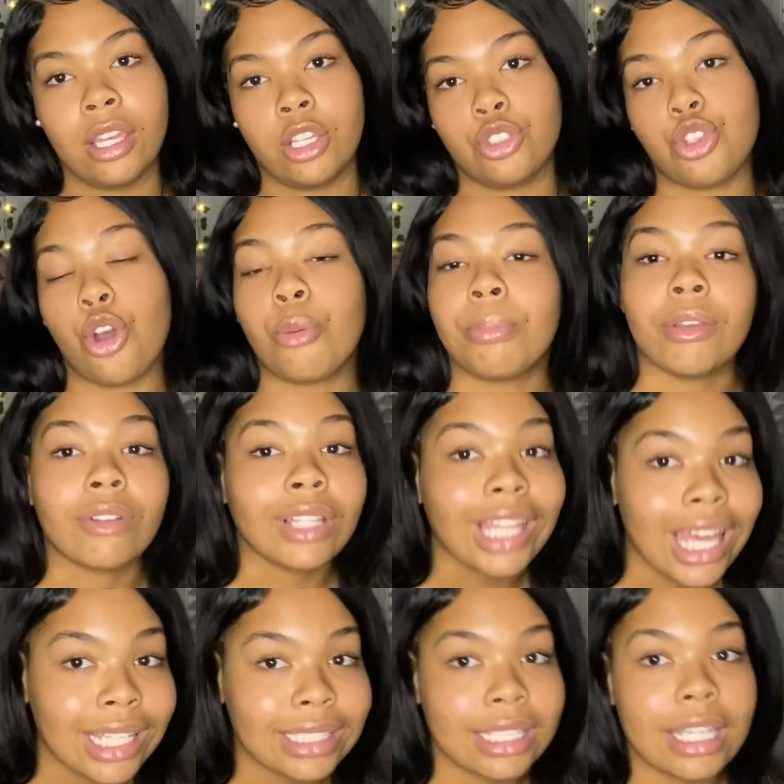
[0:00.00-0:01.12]
Don't be
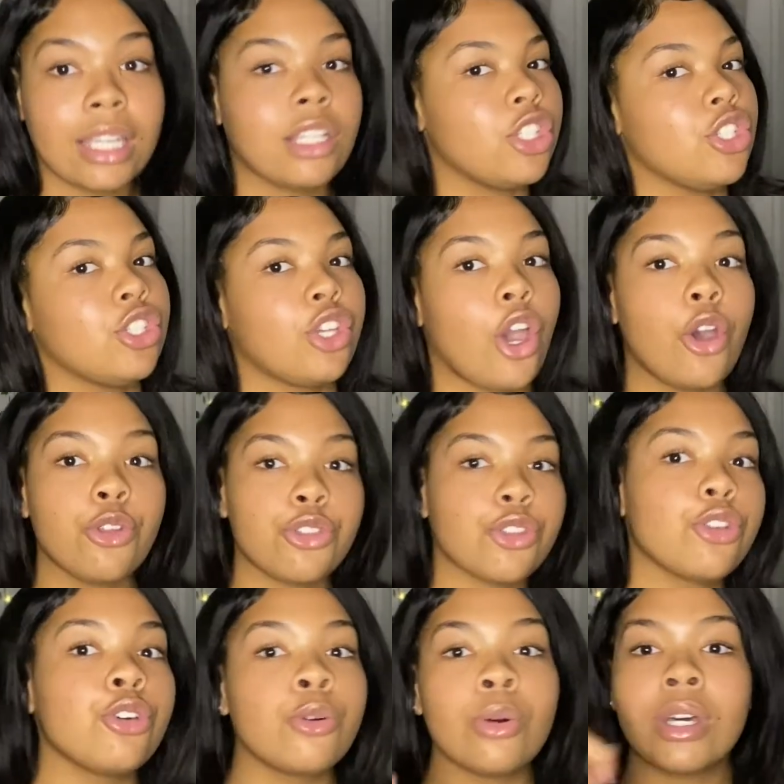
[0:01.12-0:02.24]
reluctant. Just go
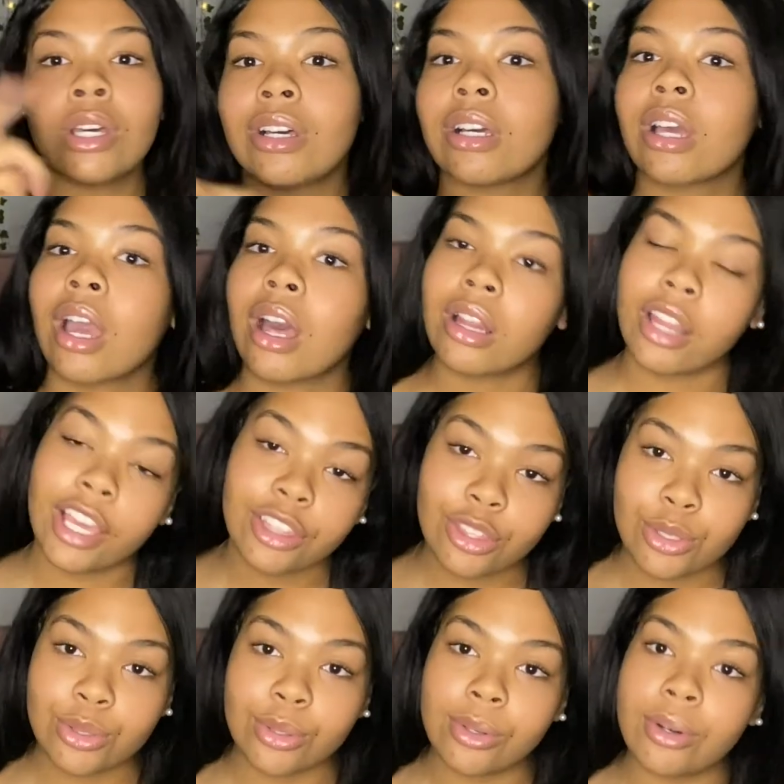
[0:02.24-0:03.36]
through, click the
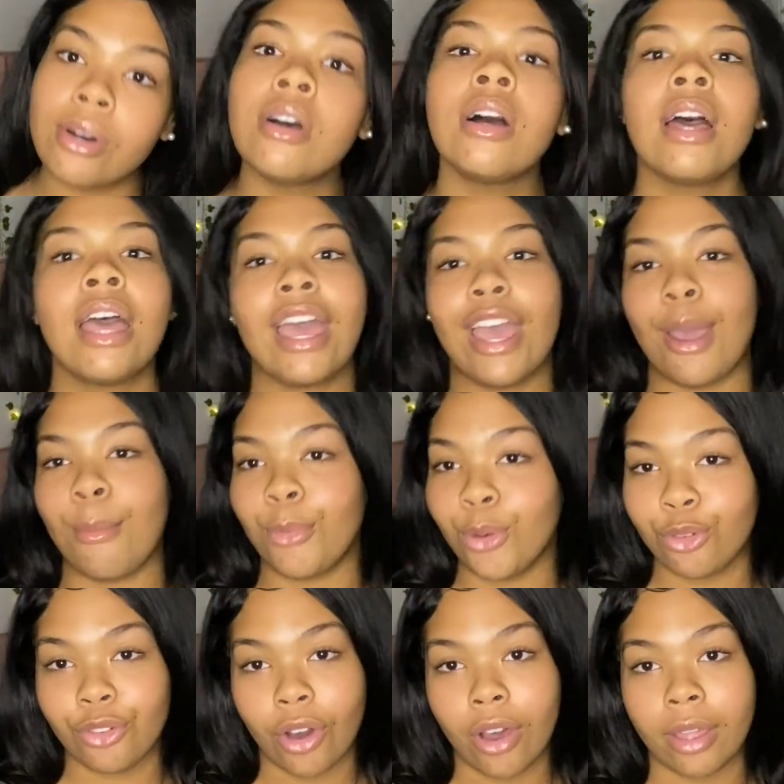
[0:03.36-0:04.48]
school, and
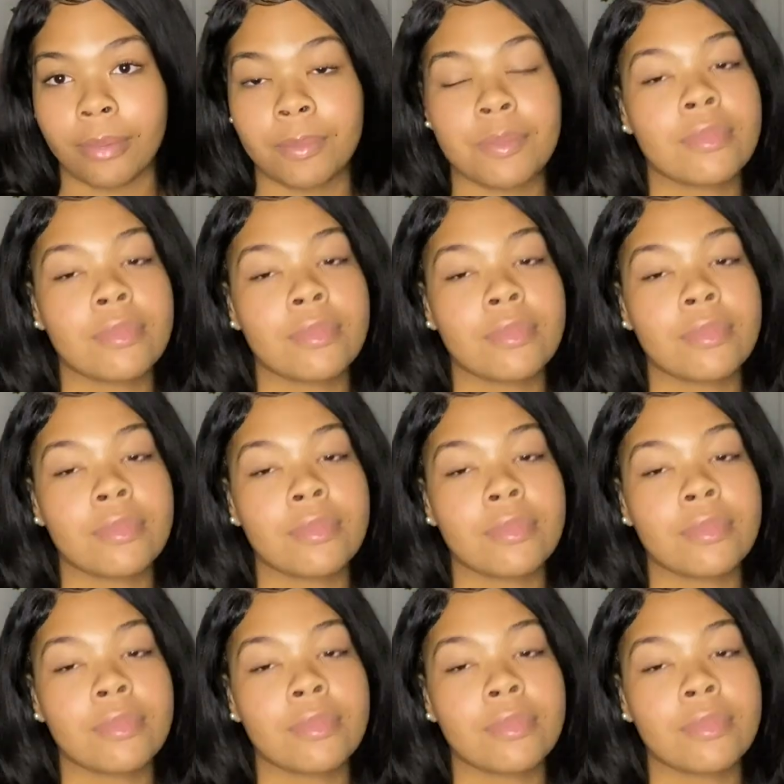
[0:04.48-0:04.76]
move on.